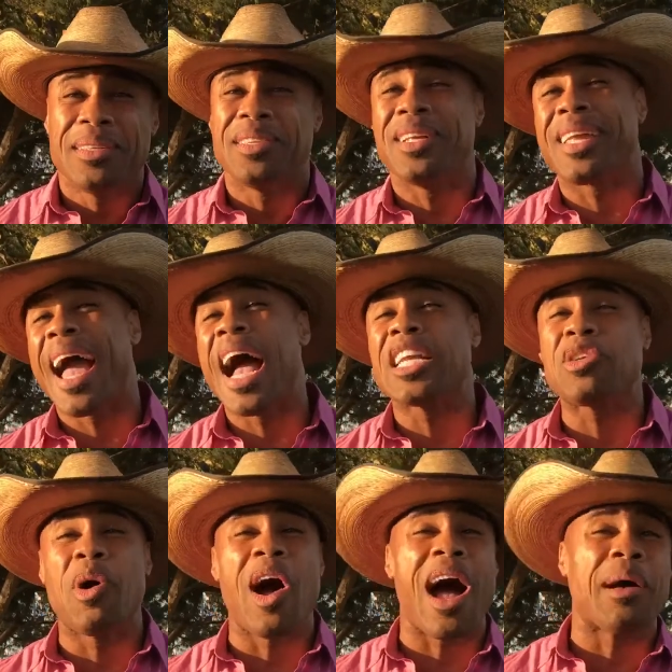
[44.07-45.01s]
To the
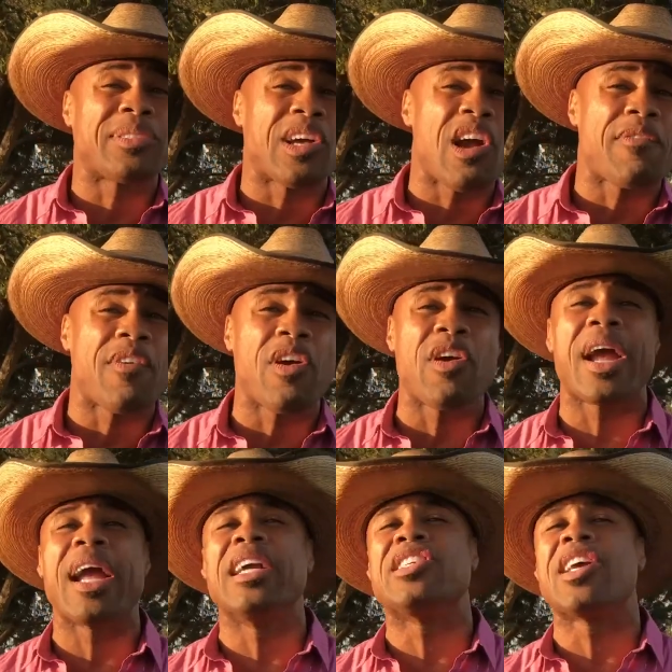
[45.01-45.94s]
casual observer,
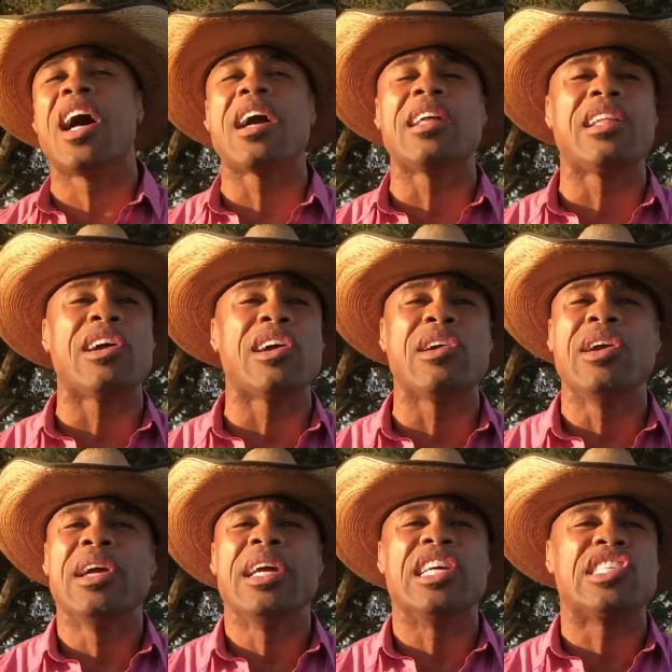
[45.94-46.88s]
a juggler
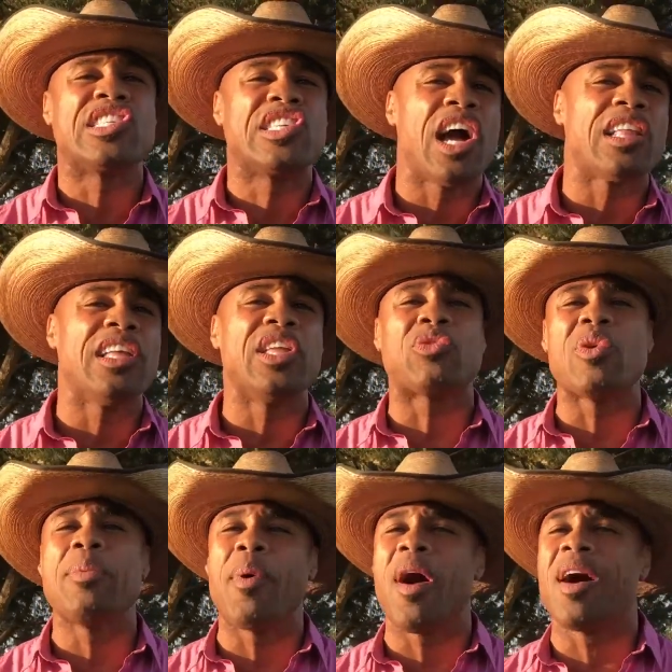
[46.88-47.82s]
is juggling
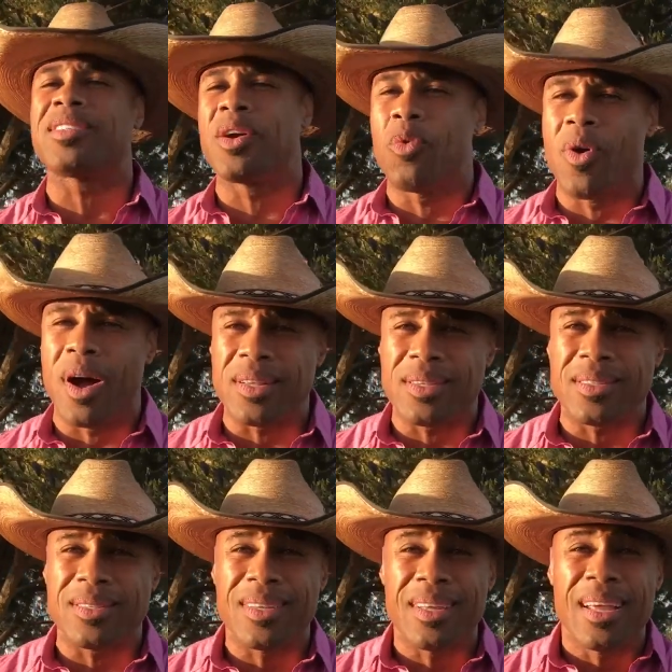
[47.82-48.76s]
three balls at
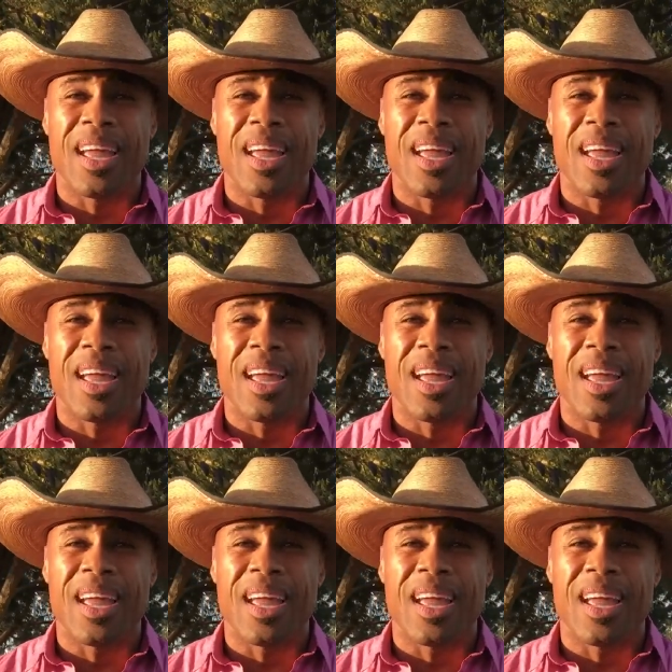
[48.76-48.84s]
once.